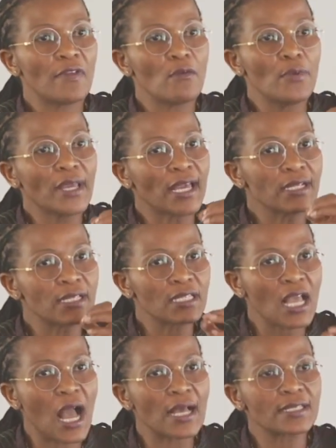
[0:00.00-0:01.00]
we can
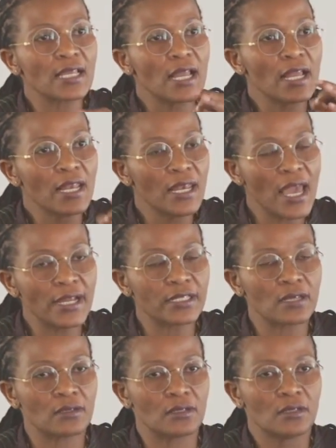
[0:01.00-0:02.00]
discuss
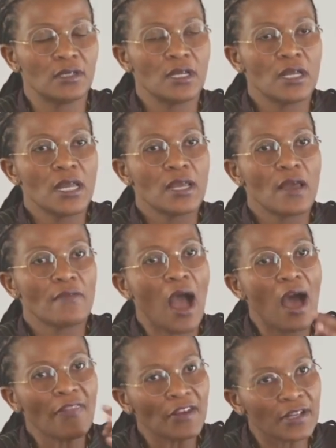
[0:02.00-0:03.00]
later
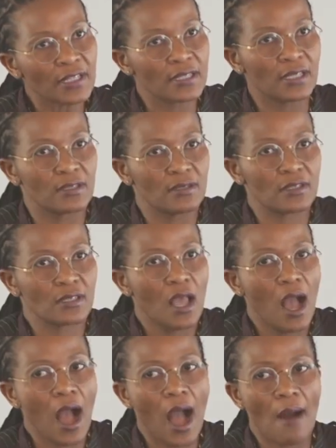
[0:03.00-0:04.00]
other reasons
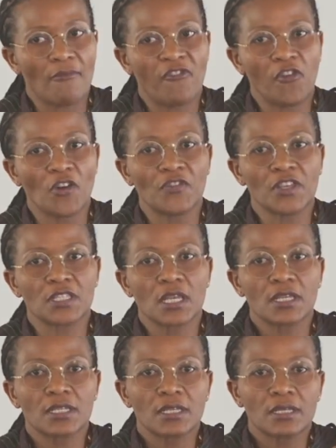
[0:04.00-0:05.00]
um, for this.
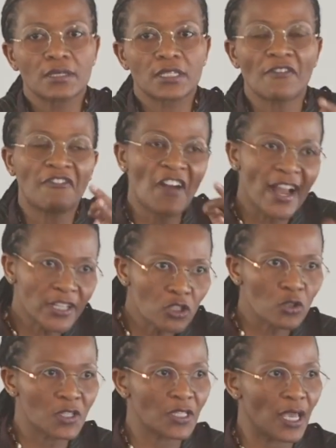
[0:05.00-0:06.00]
Suffice
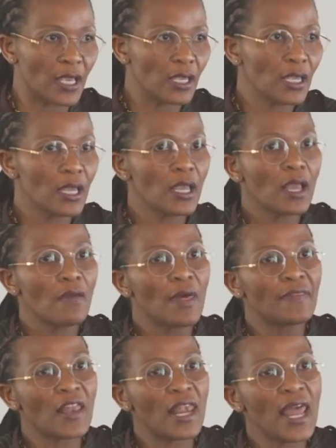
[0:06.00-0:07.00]
to say
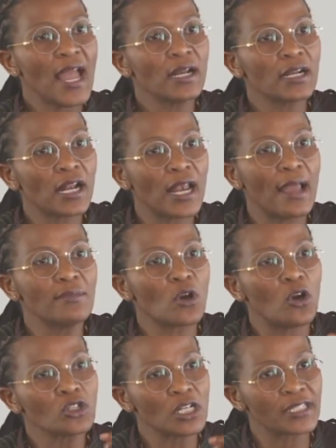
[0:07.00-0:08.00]
that the land claims
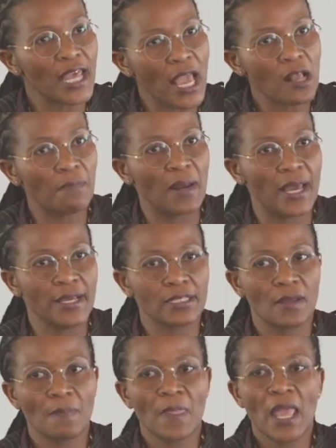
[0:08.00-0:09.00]
also take
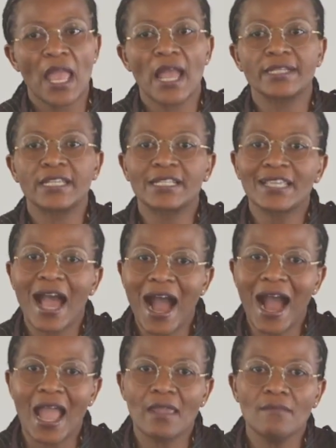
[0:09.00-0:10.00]
place at a
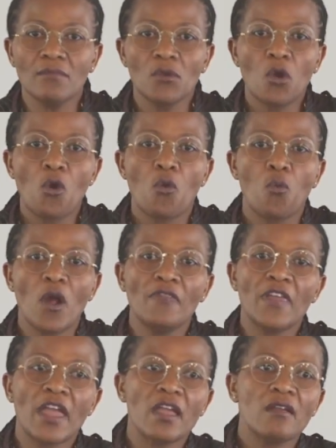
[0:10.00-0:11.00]
time
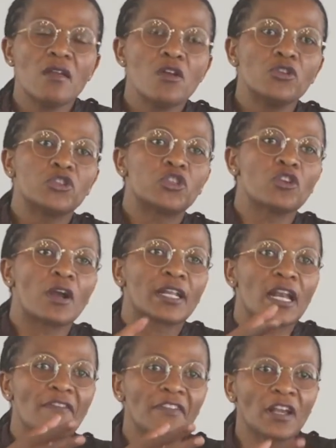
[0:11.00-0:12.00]
when the
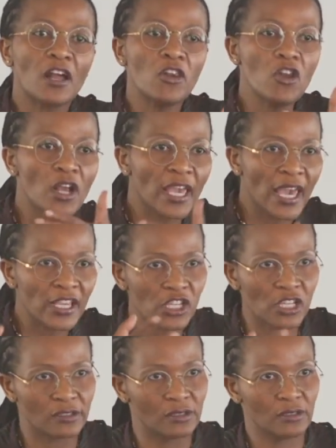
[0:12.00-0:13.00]
geographical
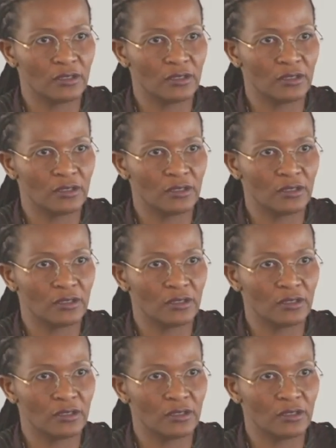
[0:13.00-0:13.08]
location